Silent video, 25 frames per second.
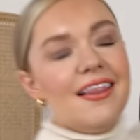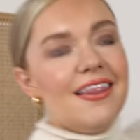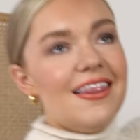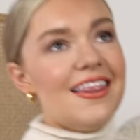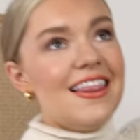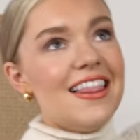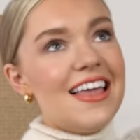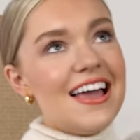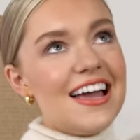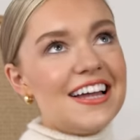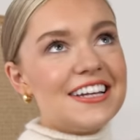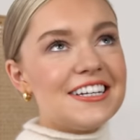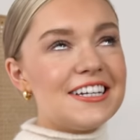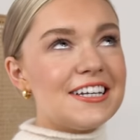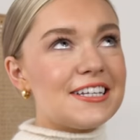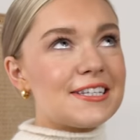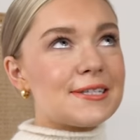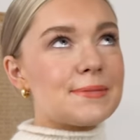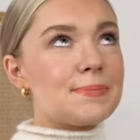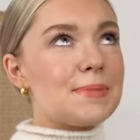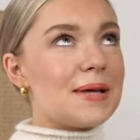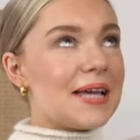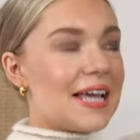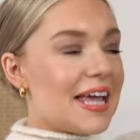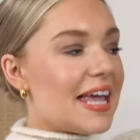let
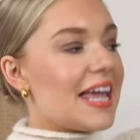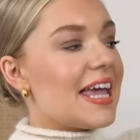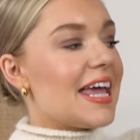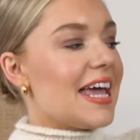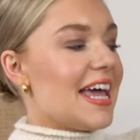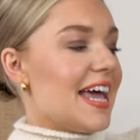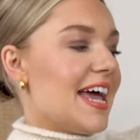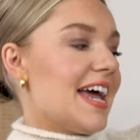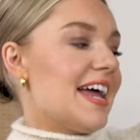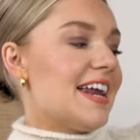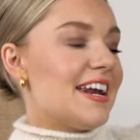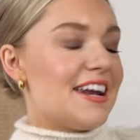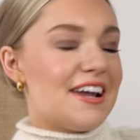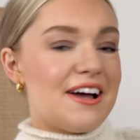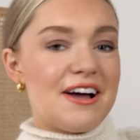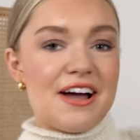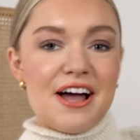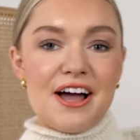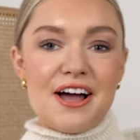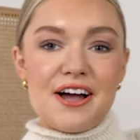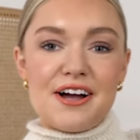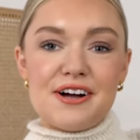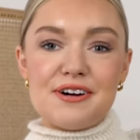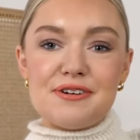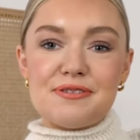us begin
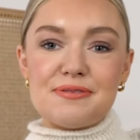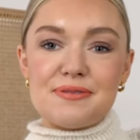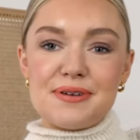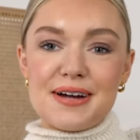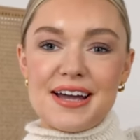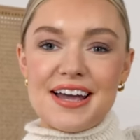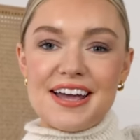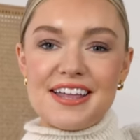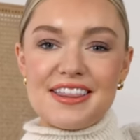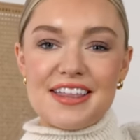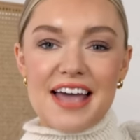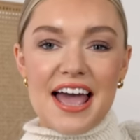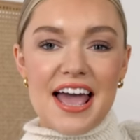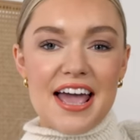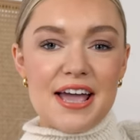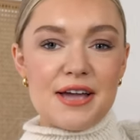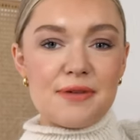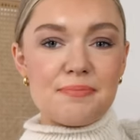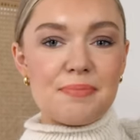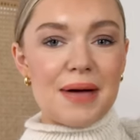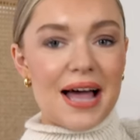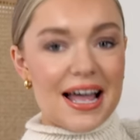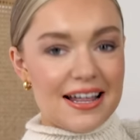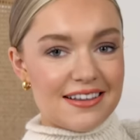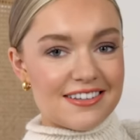uh, with
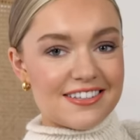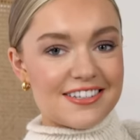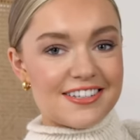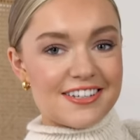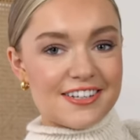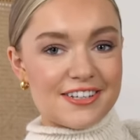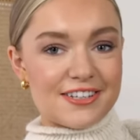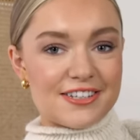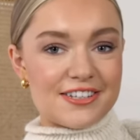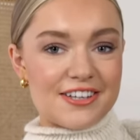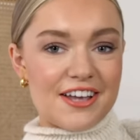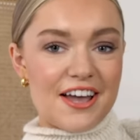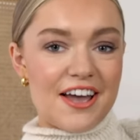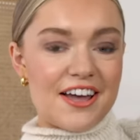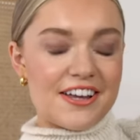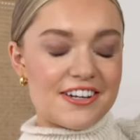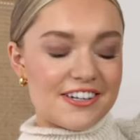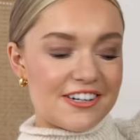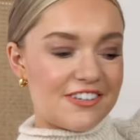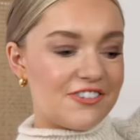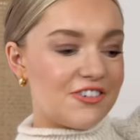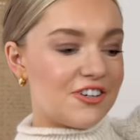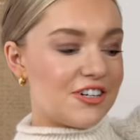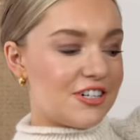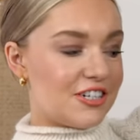a pencil
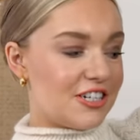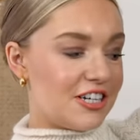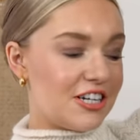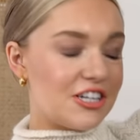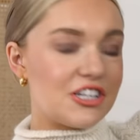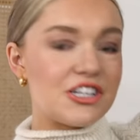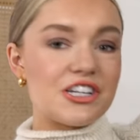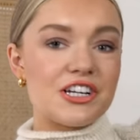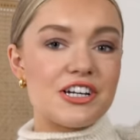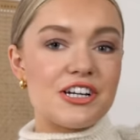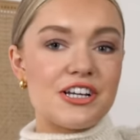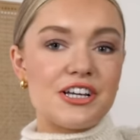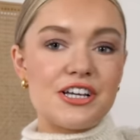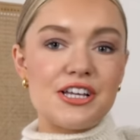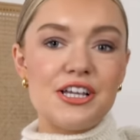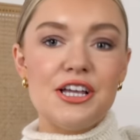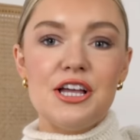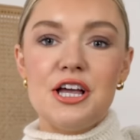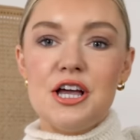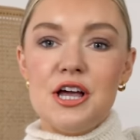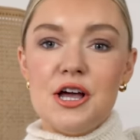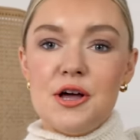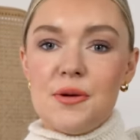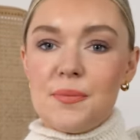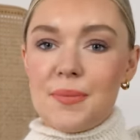skirt, a traditional
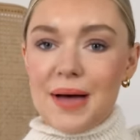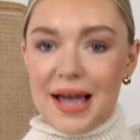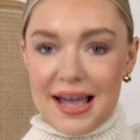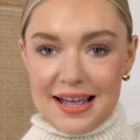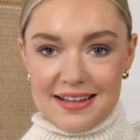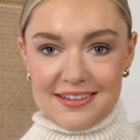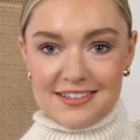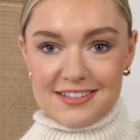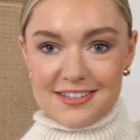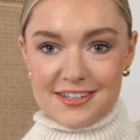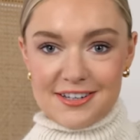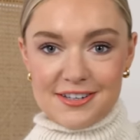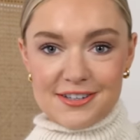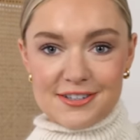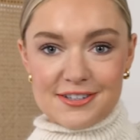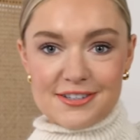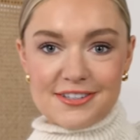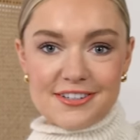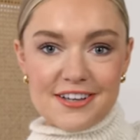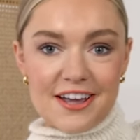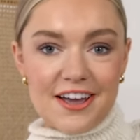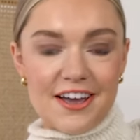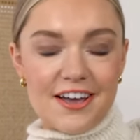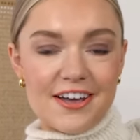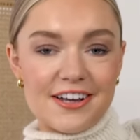pencil
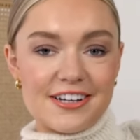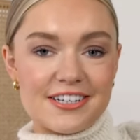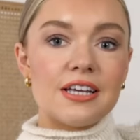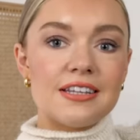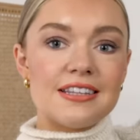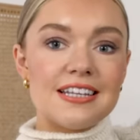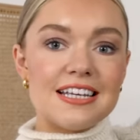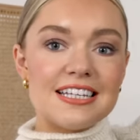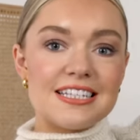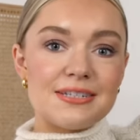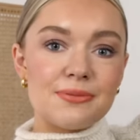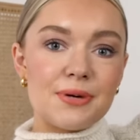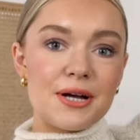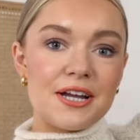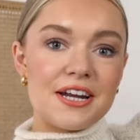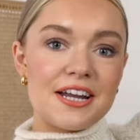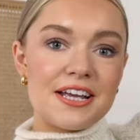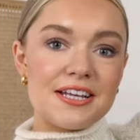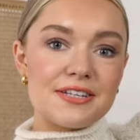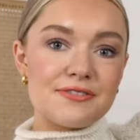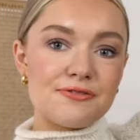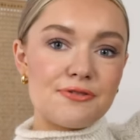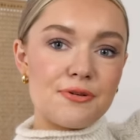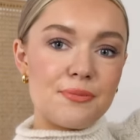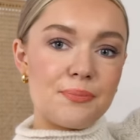skirt. This one
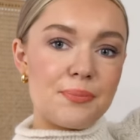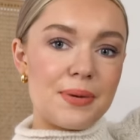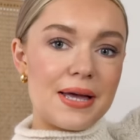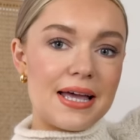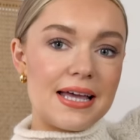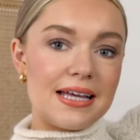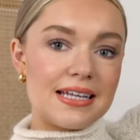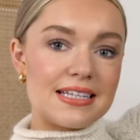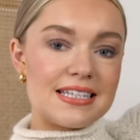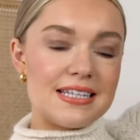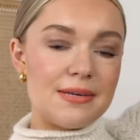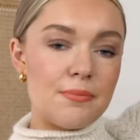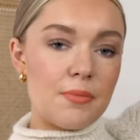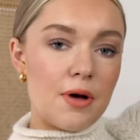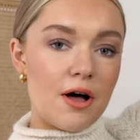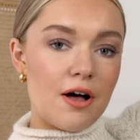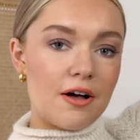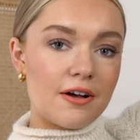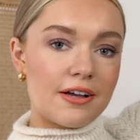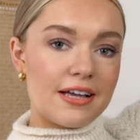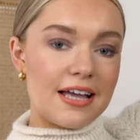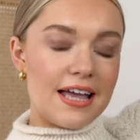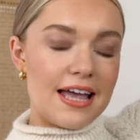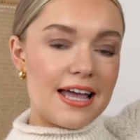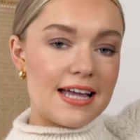is from Pixie
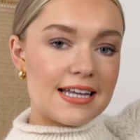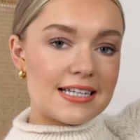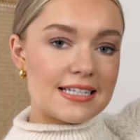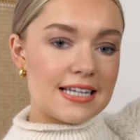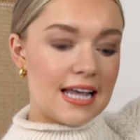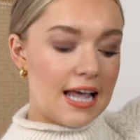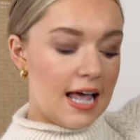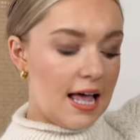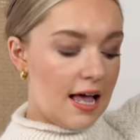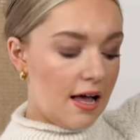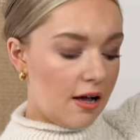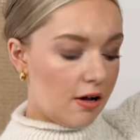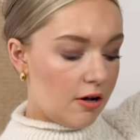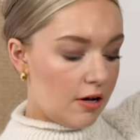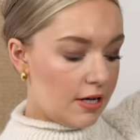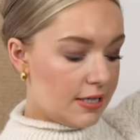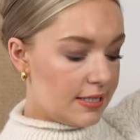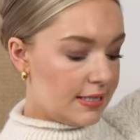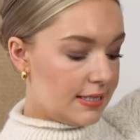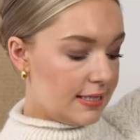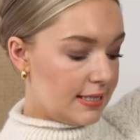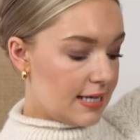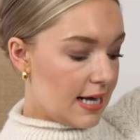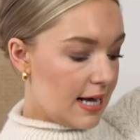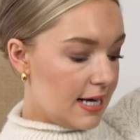Market. I've got
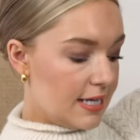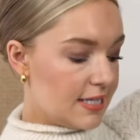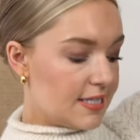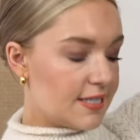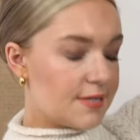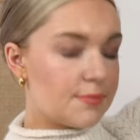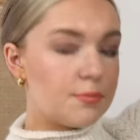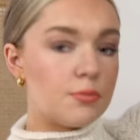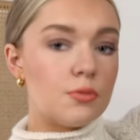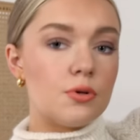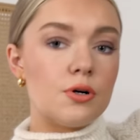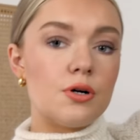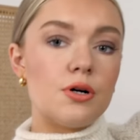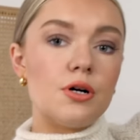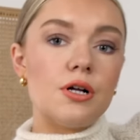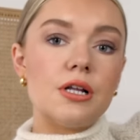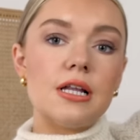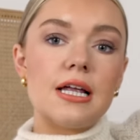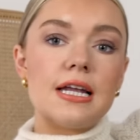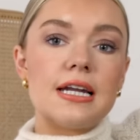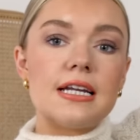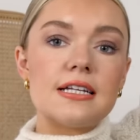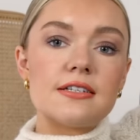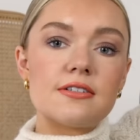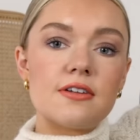a size
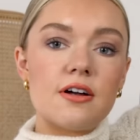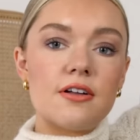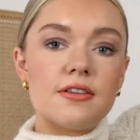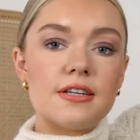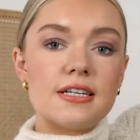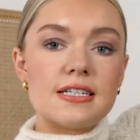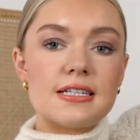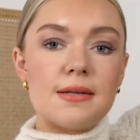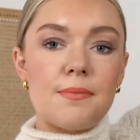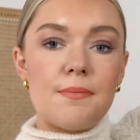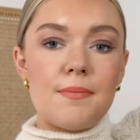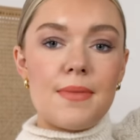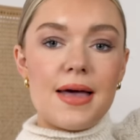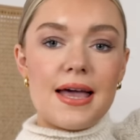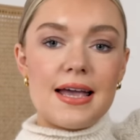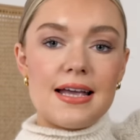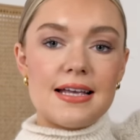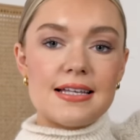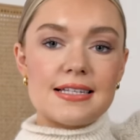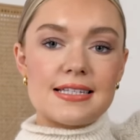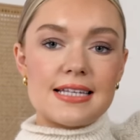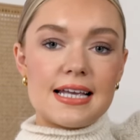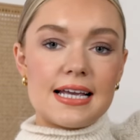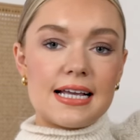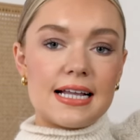small and it's got this
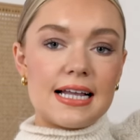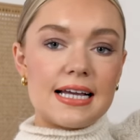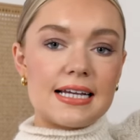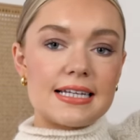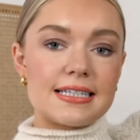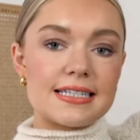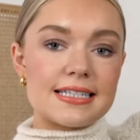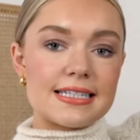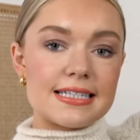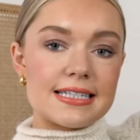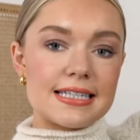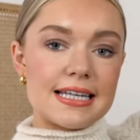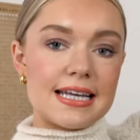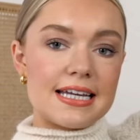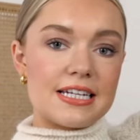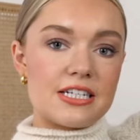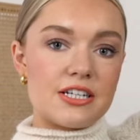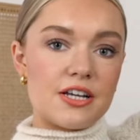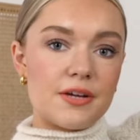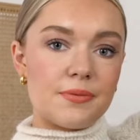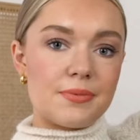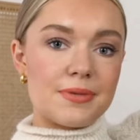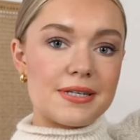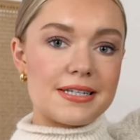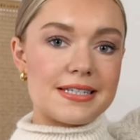amazing like
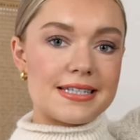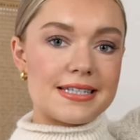slit up the